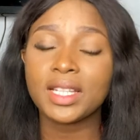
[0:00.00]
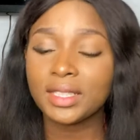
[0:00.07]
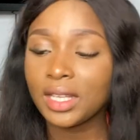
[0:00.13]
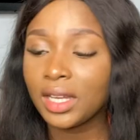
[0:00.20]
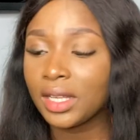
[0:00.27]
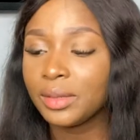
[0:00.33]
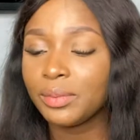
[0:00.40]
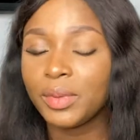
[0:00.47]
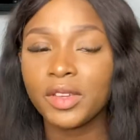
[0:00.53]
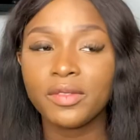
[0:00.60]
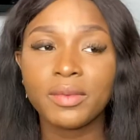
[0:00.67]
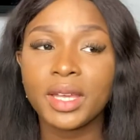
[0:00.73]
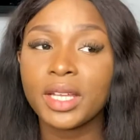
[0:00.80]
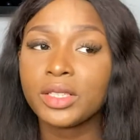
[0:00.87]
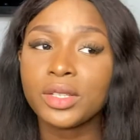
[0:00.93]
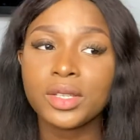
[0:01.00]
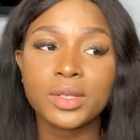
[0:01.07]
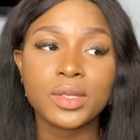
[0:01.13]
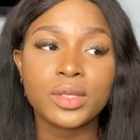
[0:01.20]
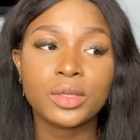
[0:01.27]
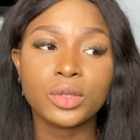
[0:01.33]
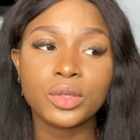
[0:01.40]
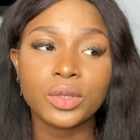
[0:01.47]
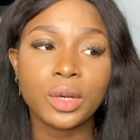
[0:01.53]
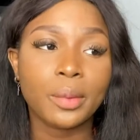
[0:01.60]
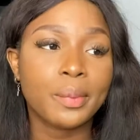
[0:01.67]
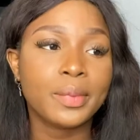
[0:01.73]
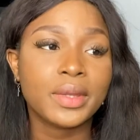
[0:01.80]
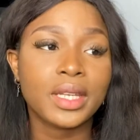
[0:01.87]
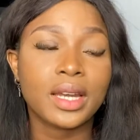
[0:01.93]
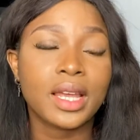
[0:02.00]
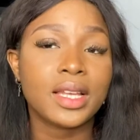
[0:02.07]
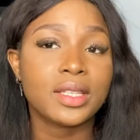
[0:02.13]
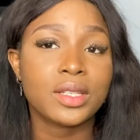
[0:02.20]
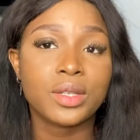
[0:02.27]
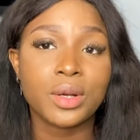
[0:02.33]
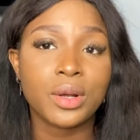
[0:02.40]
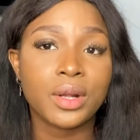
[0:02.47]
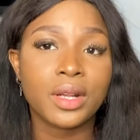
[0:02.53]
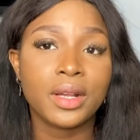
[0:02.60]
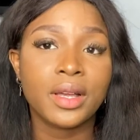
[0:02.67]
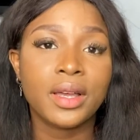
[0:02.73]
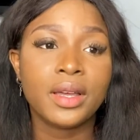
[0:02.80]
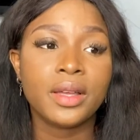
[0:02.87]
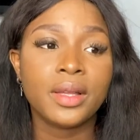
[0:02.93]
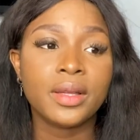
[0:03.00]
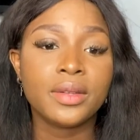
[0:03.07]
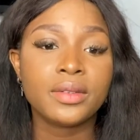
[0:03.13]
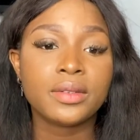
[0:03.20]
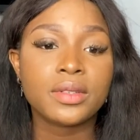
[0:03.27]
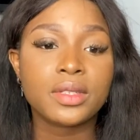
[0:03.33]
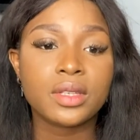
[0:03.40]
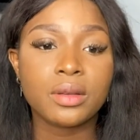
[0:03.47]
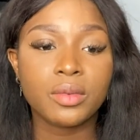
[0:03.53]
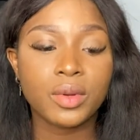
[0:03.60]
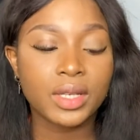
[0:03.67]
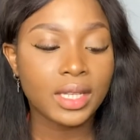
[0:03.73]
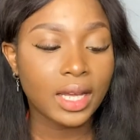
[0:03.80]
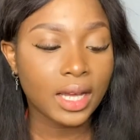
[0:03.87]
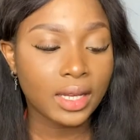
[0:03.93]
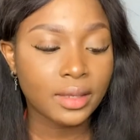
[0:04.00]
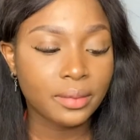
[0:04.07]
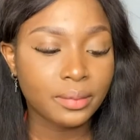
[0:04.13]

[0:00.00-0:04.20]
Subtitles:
down at the pavement, I just looked up. Then I saw someone that,